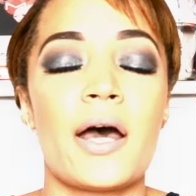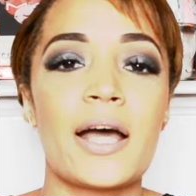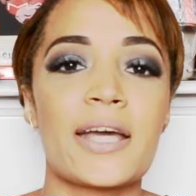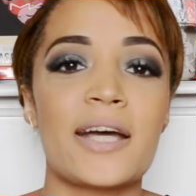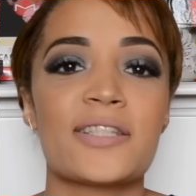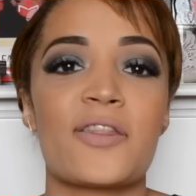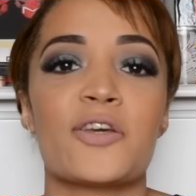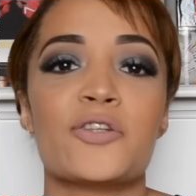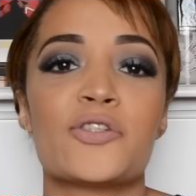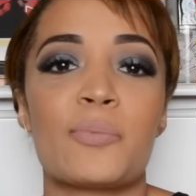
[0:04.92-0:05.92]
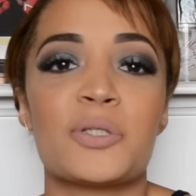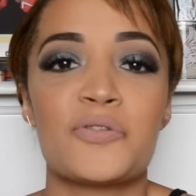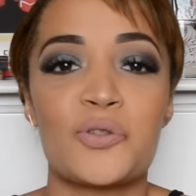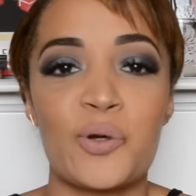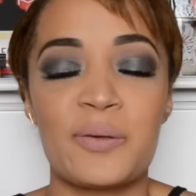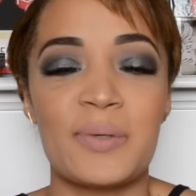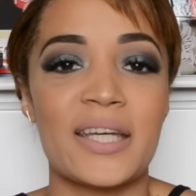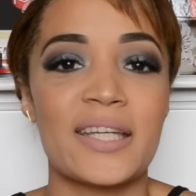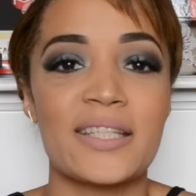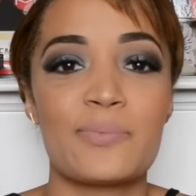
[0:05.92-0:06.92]
Hi guys and thank you so much for joining me.
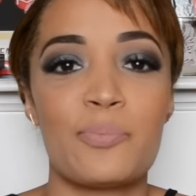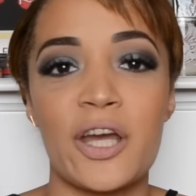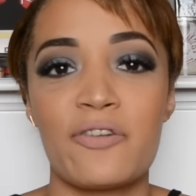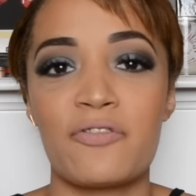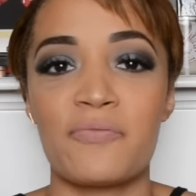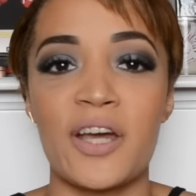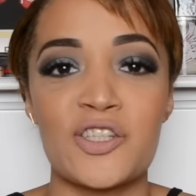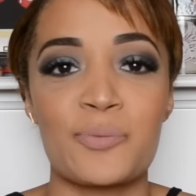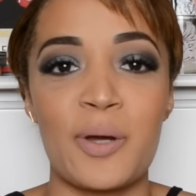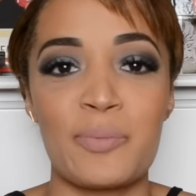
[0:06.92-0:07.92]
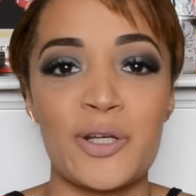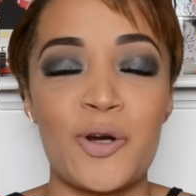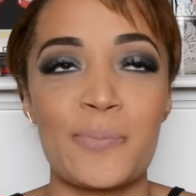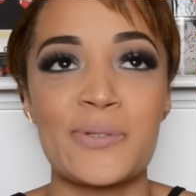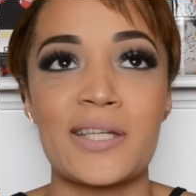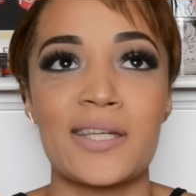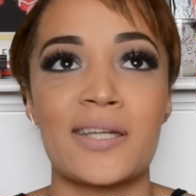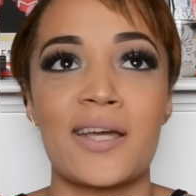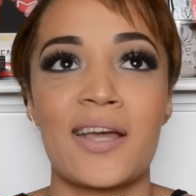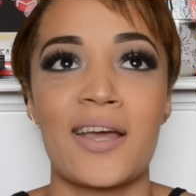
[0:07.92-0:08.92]
It is Brett from Fashion by Brett Robson.